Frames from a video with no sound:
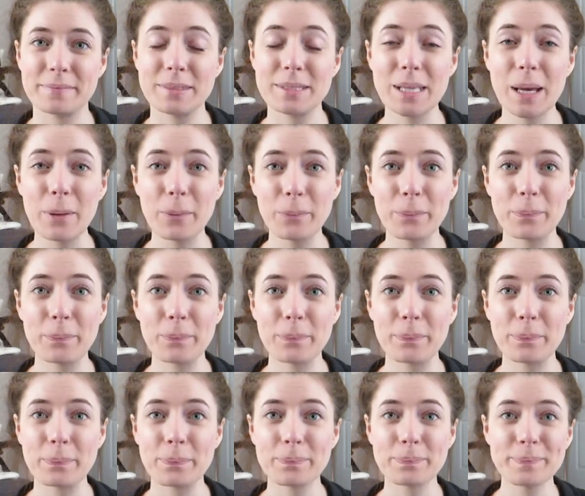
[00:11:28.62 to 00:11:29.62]
So
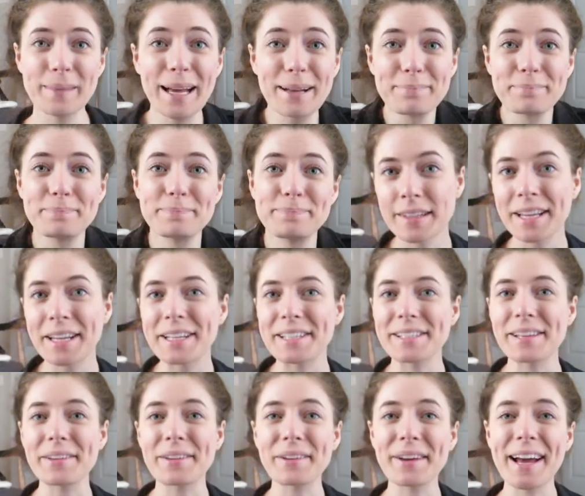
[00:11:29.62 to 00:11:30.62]
yeah.
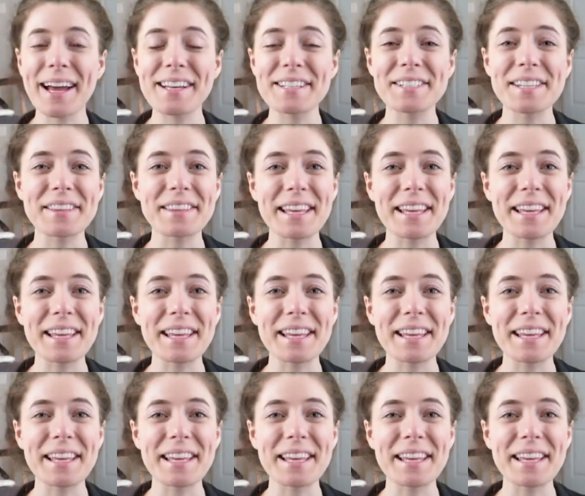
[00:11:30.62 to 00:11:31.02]
So you guys,